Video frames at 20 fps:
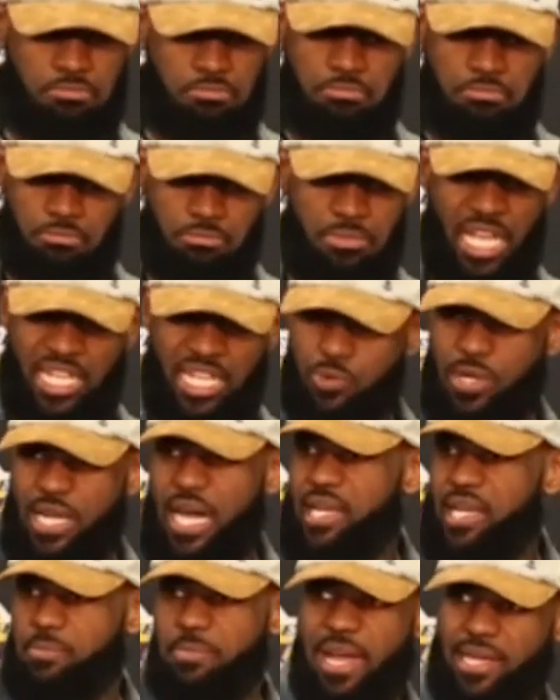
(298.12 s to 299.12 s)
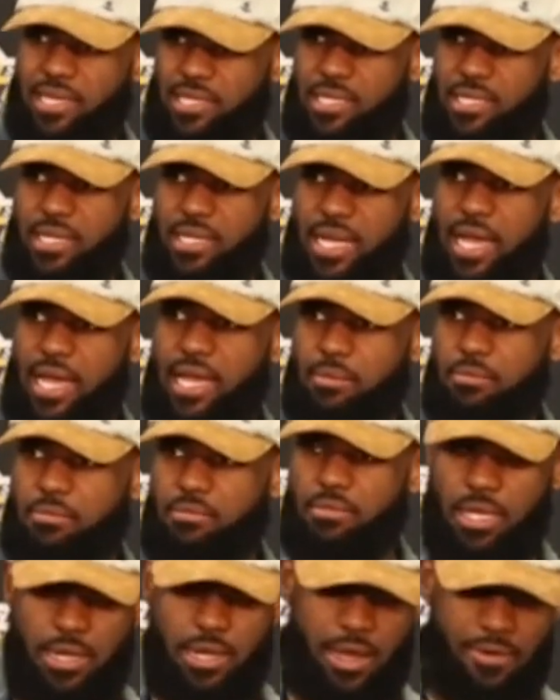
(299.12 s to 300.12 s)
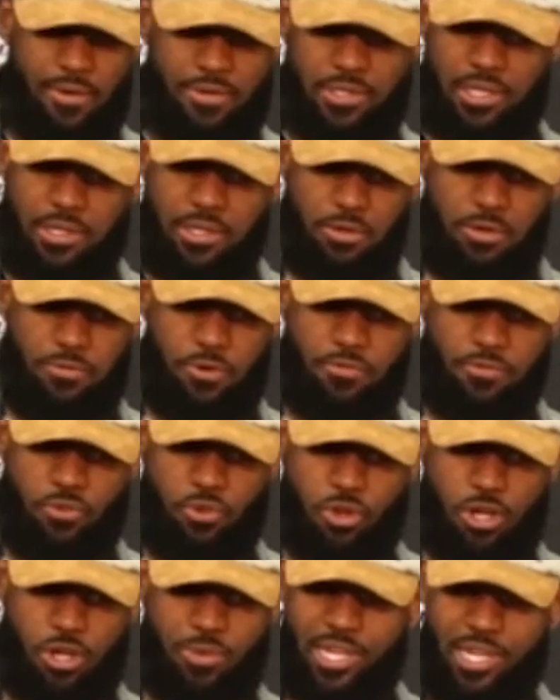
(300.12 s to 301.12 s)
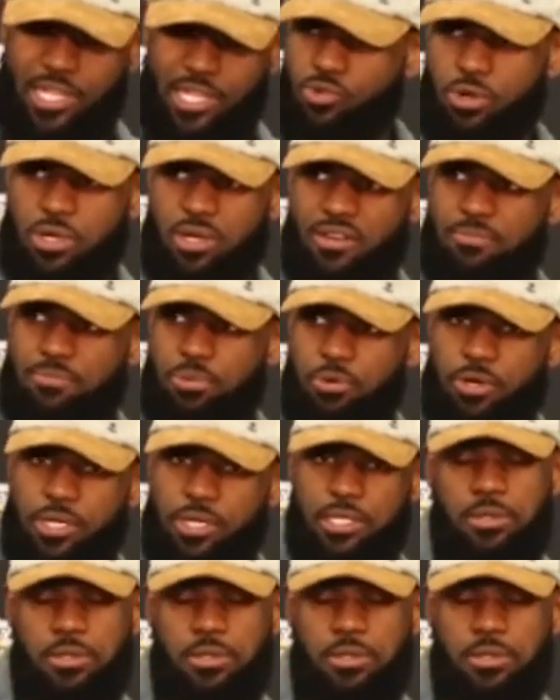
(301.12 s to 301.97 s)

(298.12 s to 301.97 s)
that's what got us back into the game. And obviously, you know, fourth quarter, we didn't score enough points.